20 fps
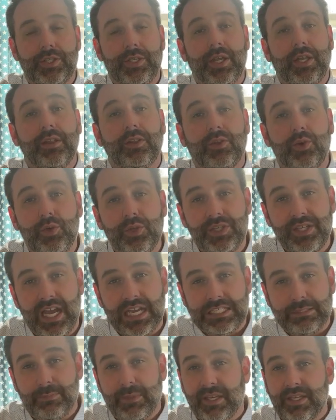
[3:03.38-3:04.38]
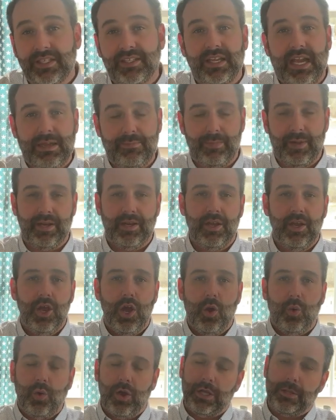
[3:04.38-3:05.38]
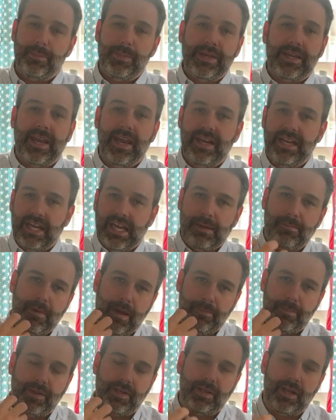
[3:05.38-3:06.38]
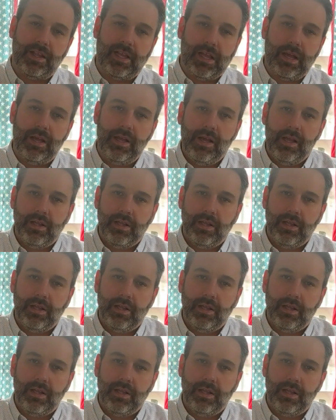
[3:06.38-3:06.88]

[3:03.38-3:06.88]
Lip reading: the enthusiasm and excitement. Where at the beginning it might be like a